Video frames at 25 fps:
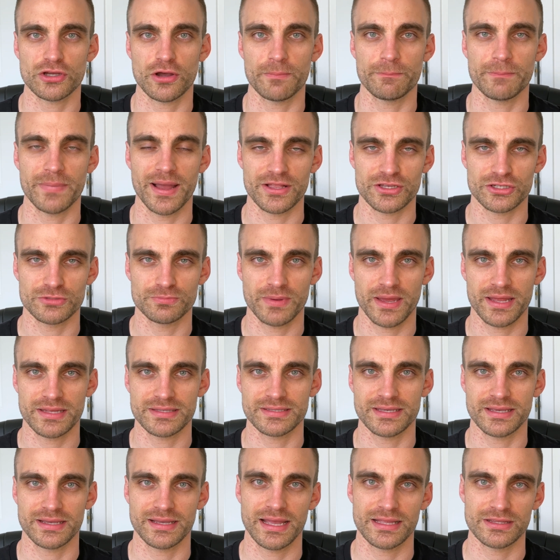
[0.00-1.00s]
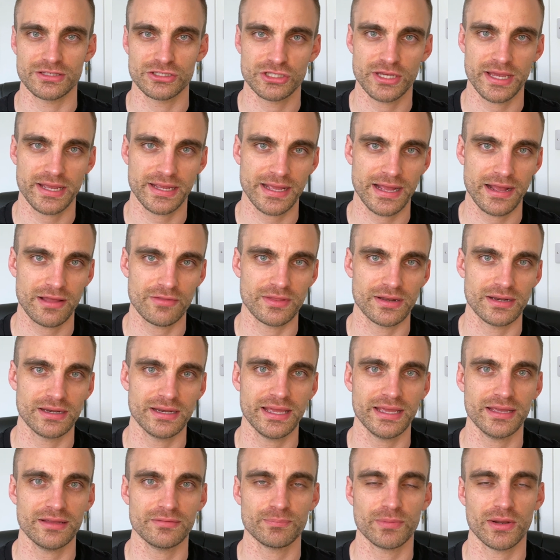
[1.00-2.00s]
on match betting and check out the
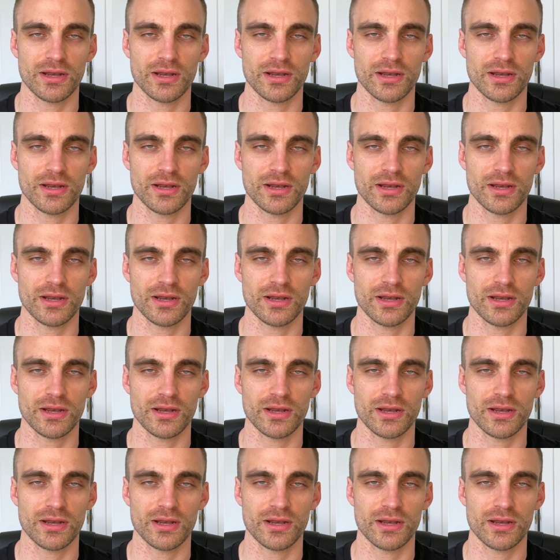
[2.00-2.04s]
link